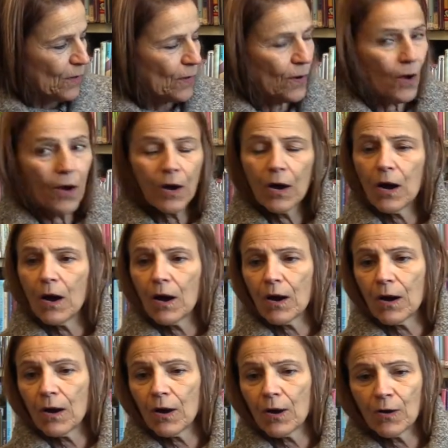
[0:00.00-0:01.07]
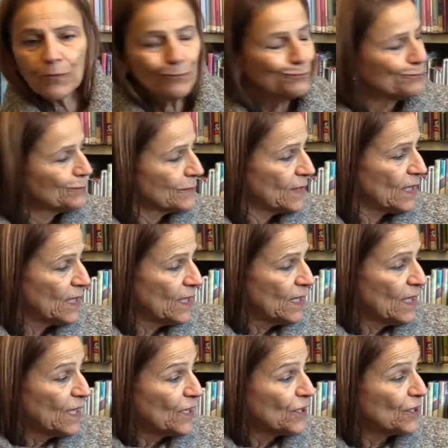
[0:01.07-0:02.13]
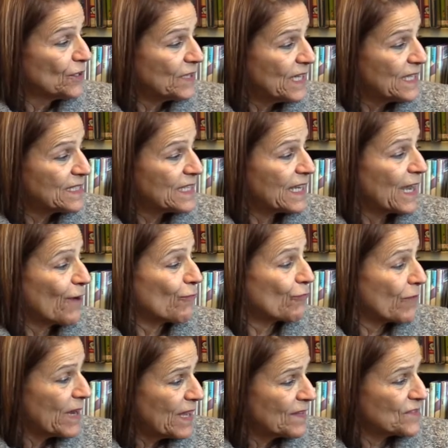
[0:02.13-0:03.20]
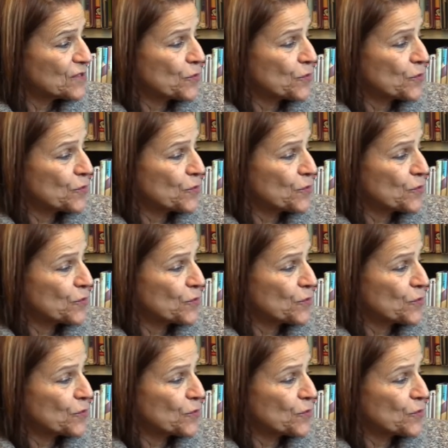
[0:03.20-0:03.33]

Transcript: No. Uh-oh. You'll need to get rings